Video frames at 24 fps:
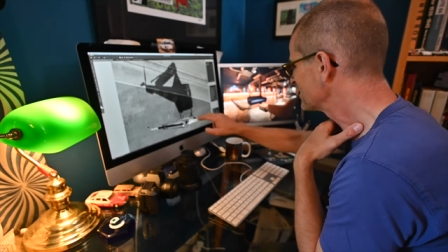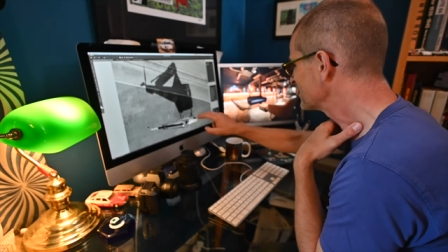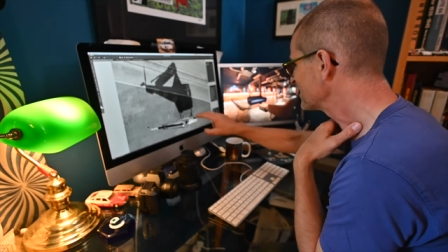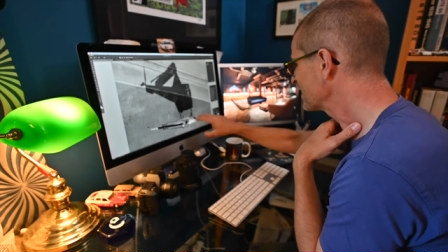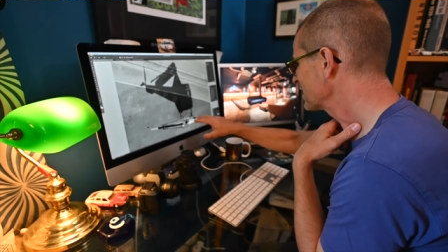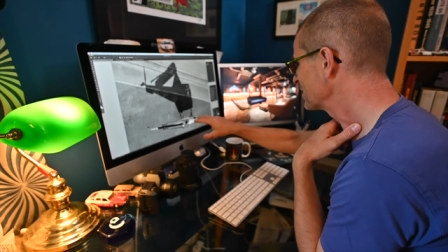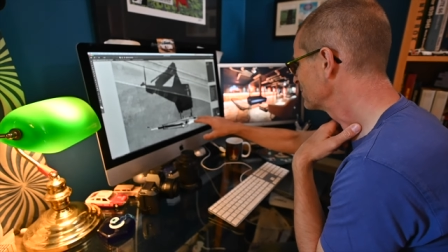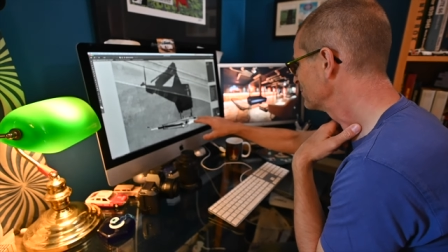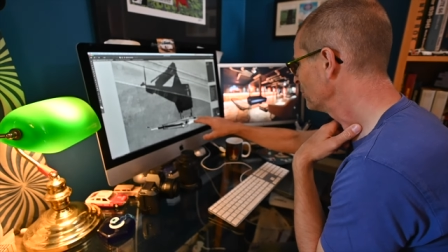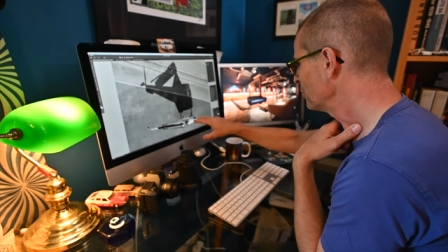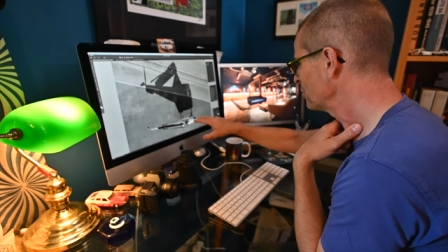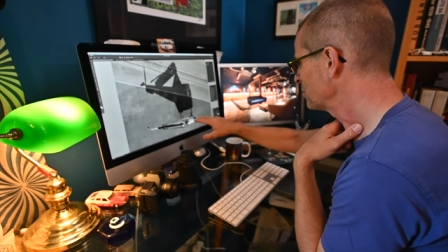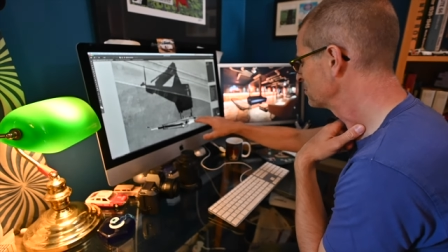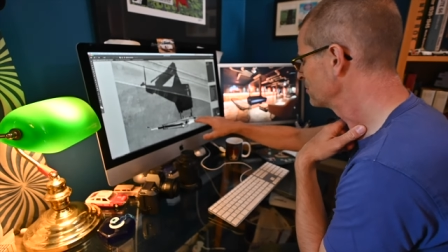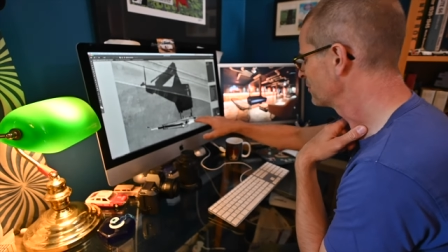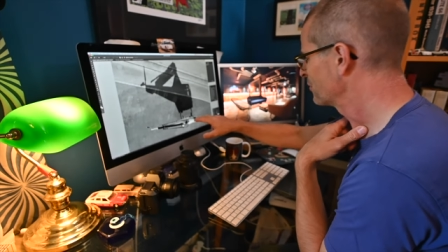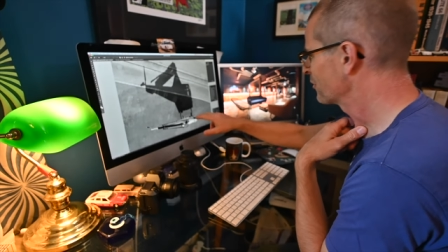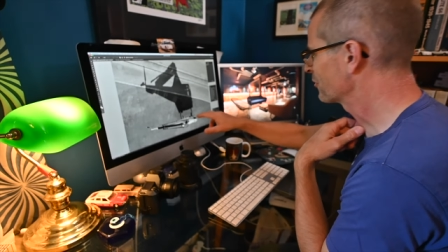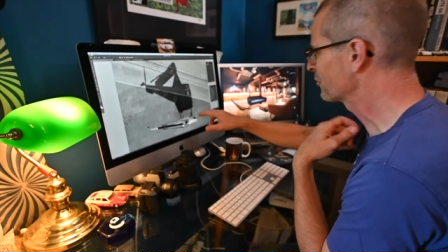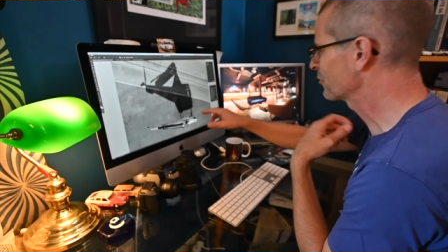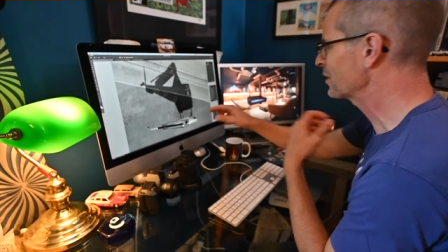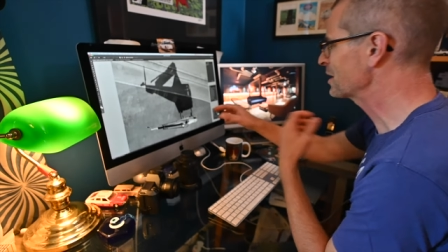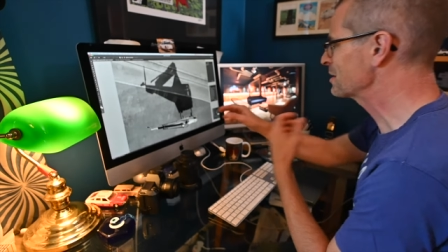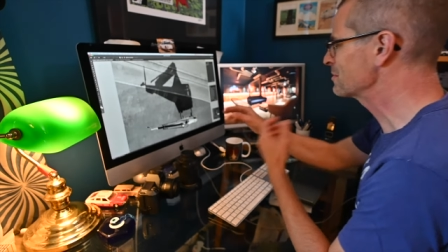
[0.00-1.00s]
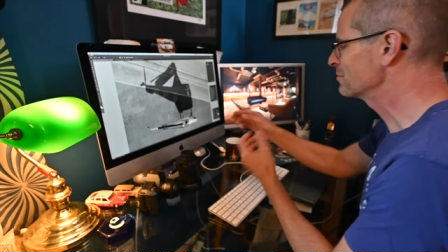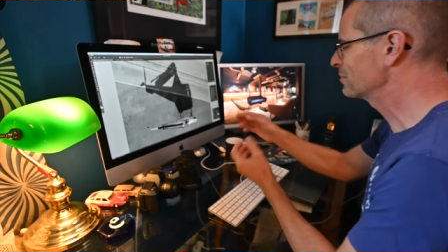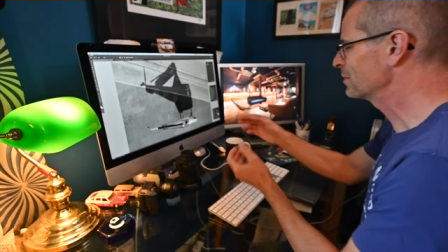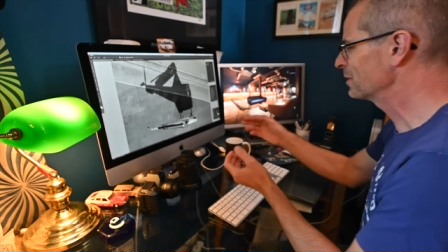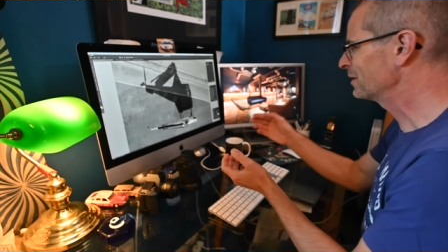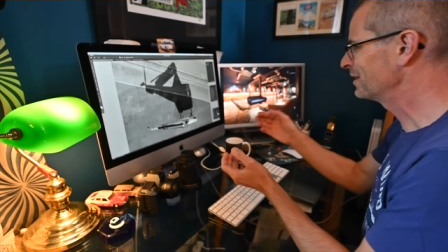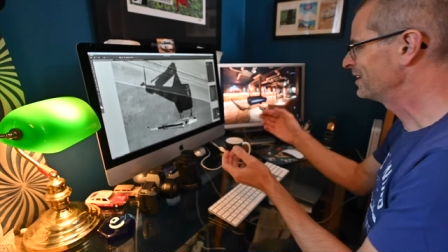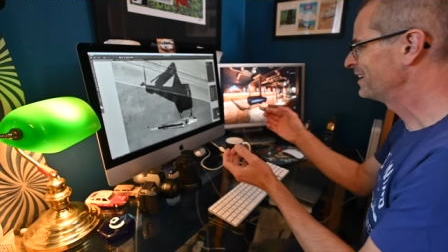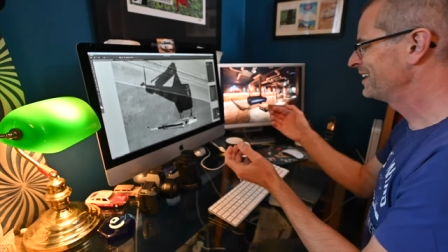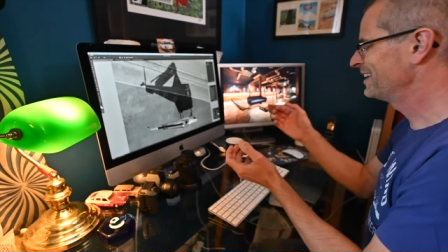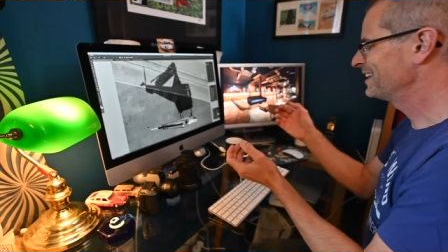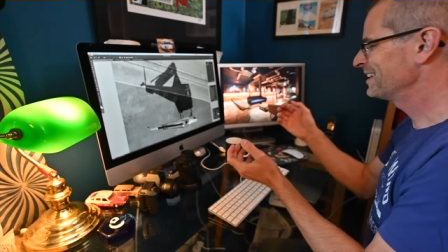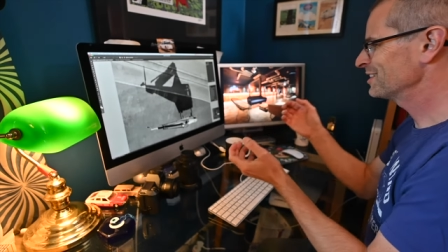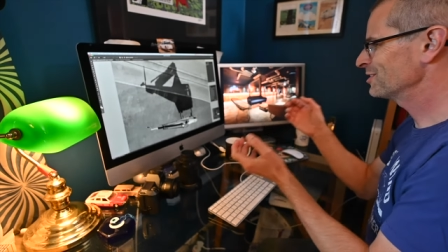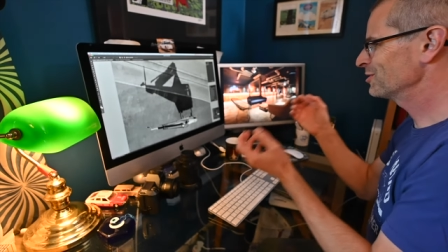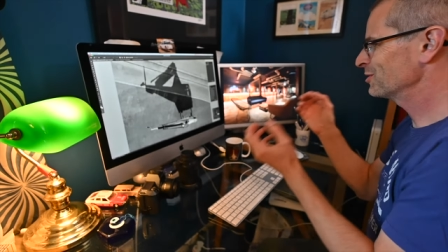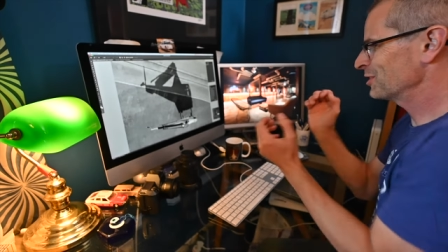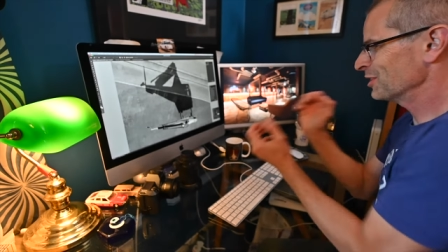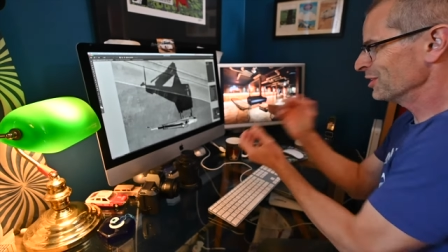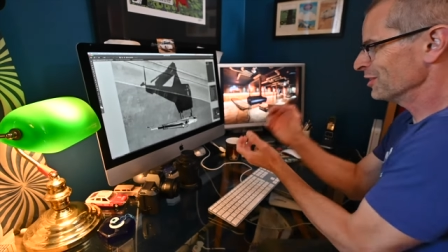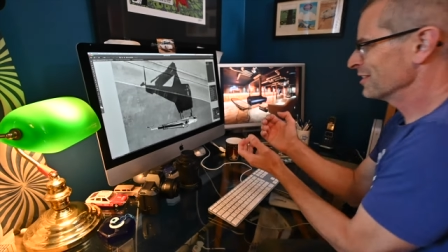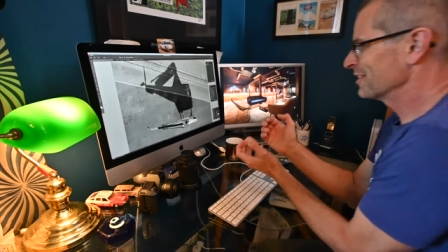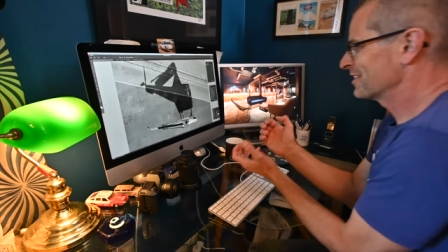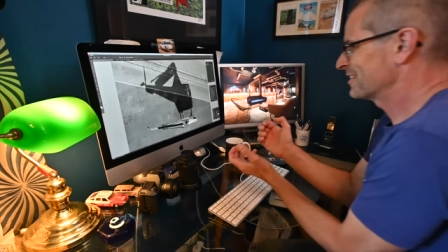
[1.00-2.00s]
is at the bottom of the frame but you
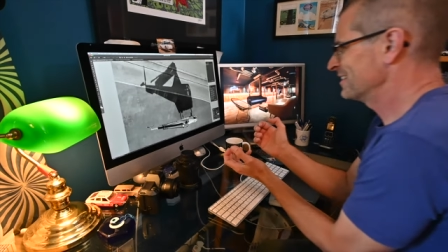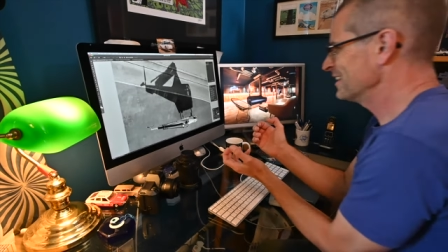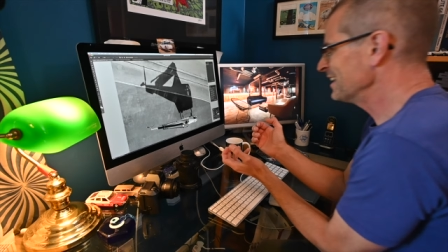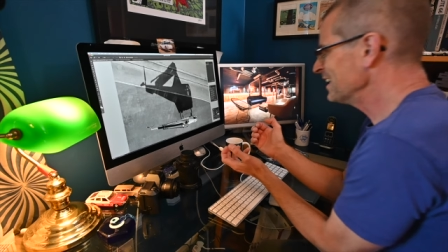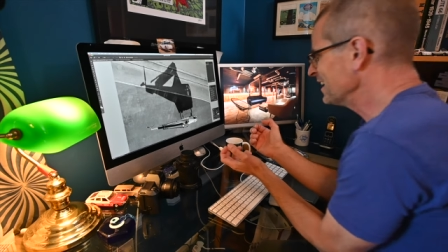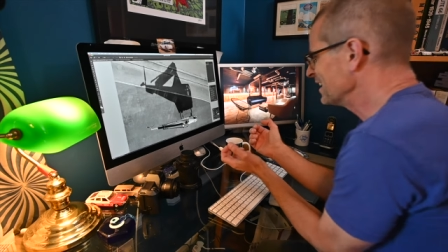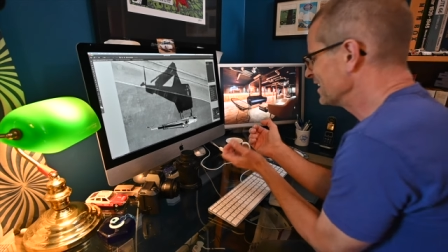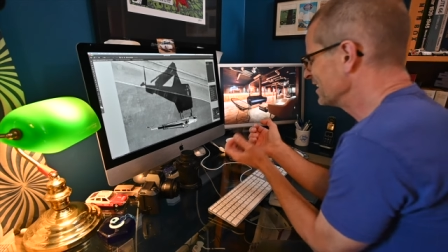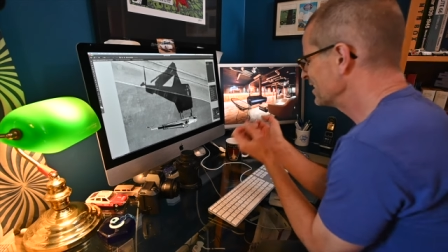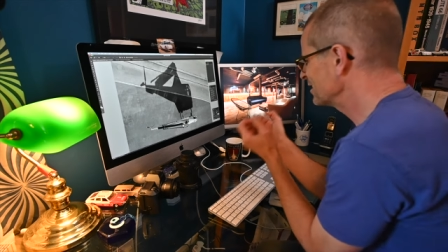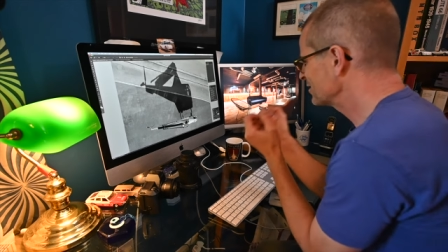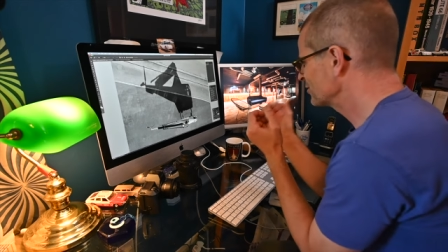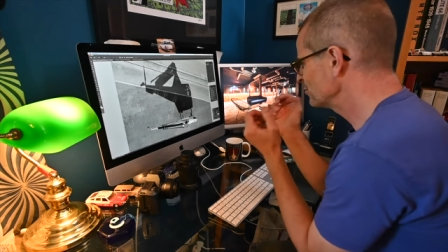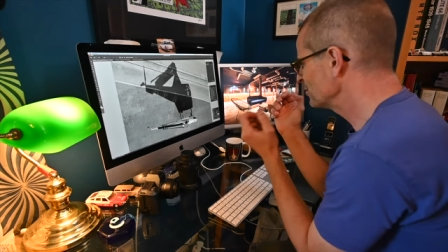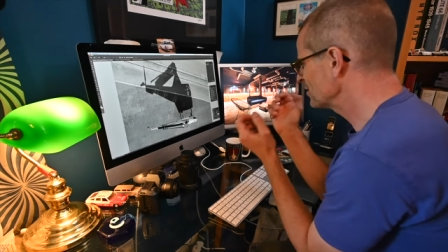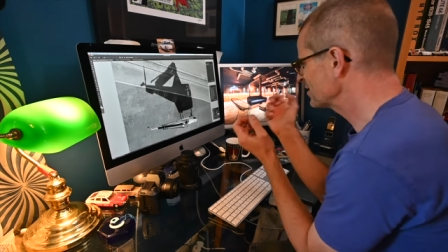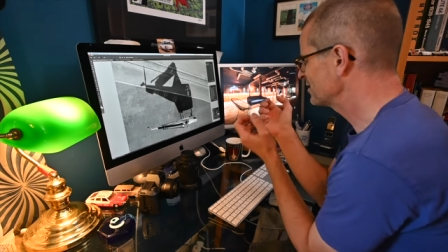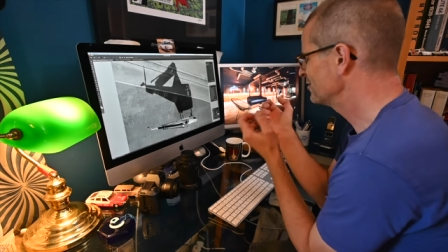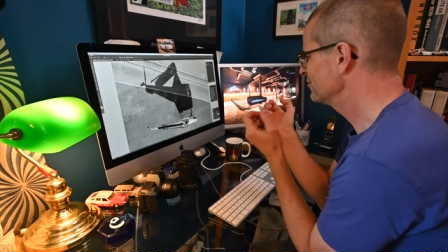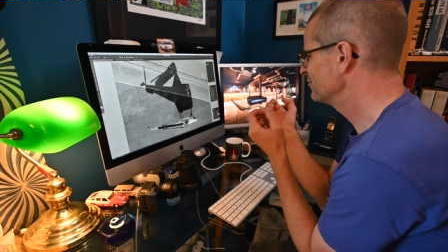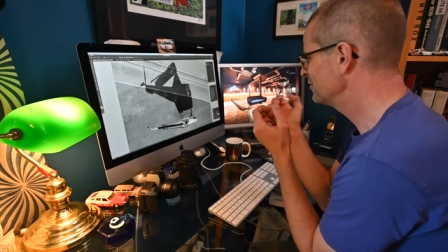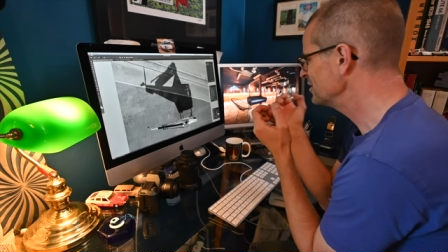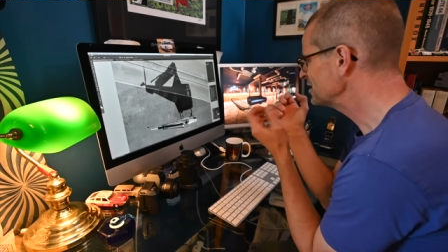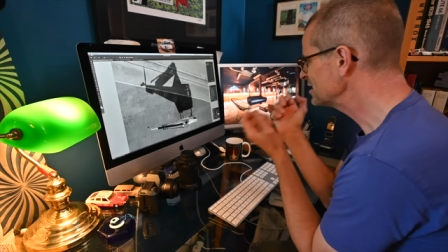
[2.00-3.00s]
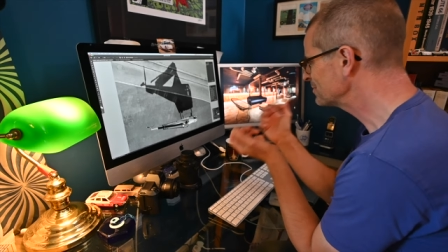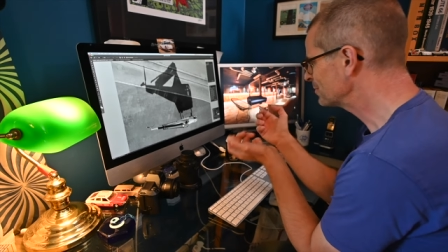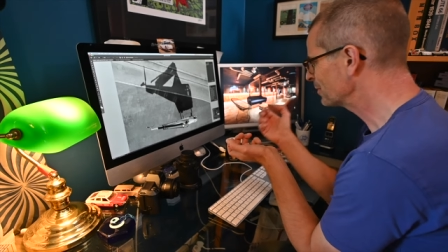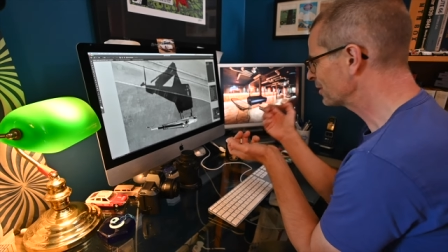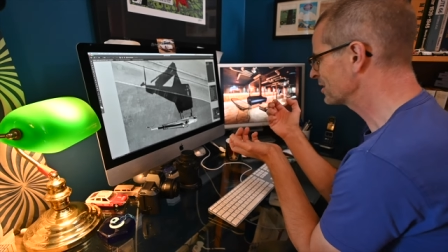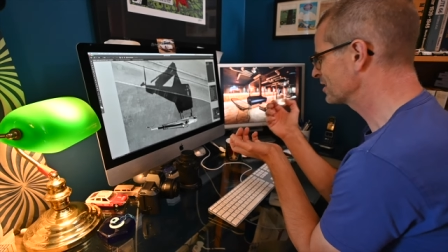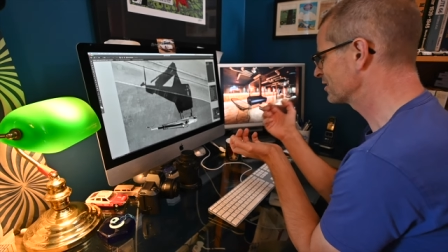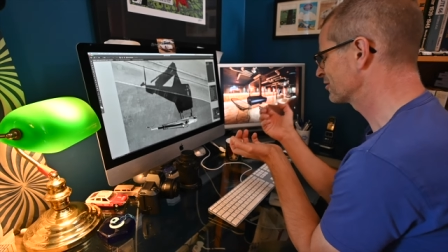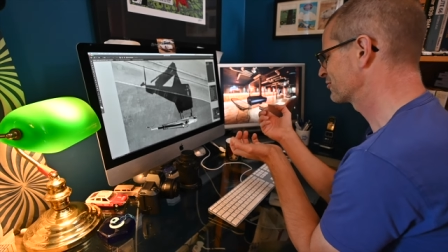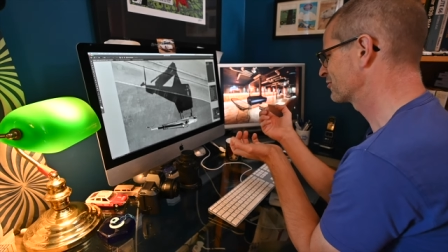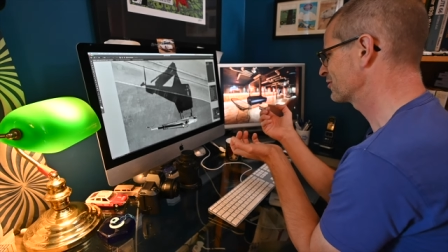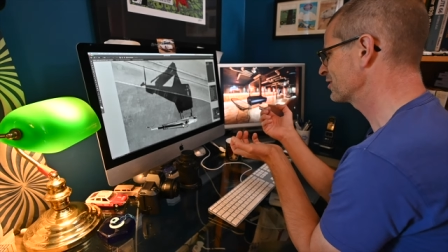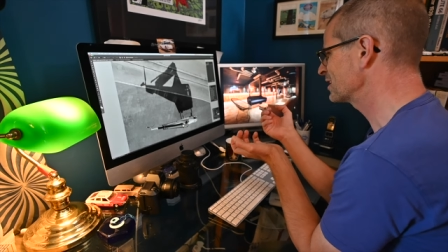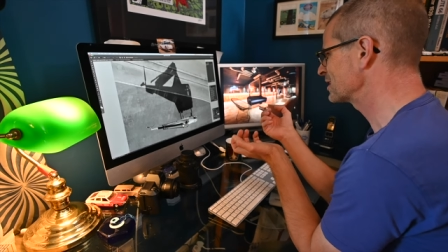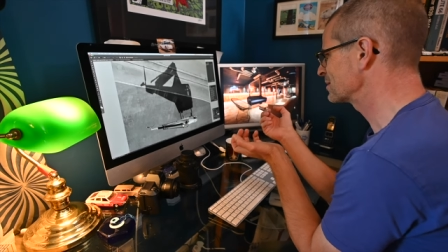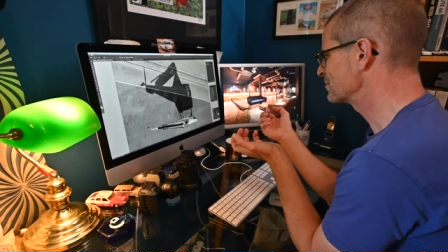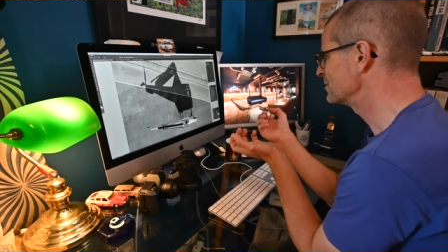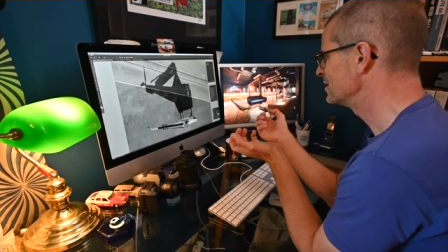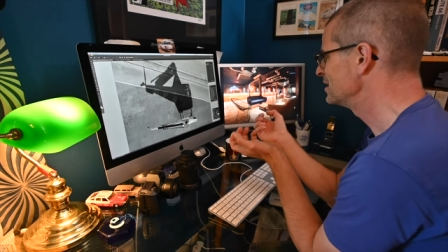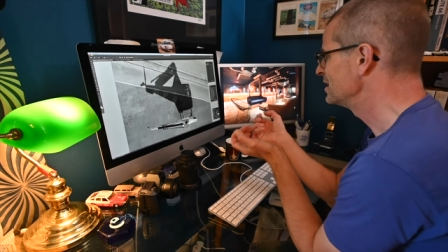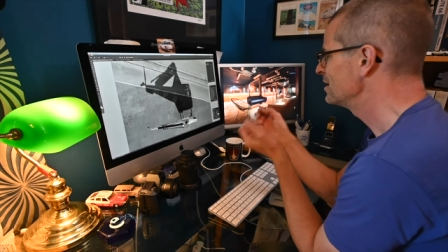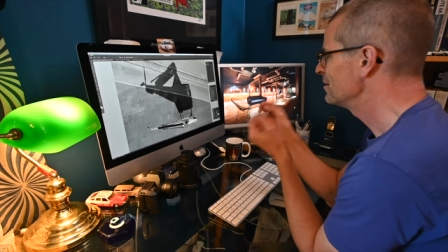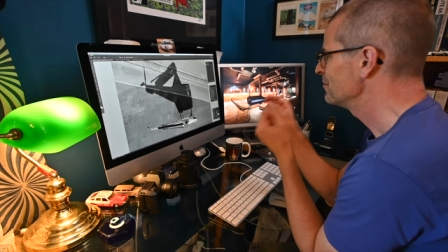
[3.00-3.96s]
can't see it it's almost invisible in the frame